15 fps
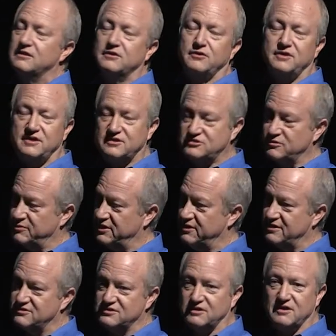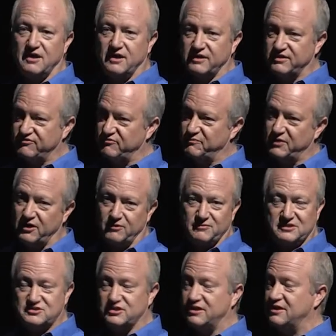learning disabilities and cognitive
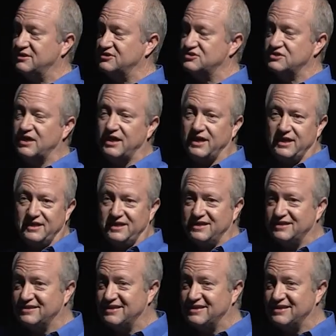impairments and anxiety,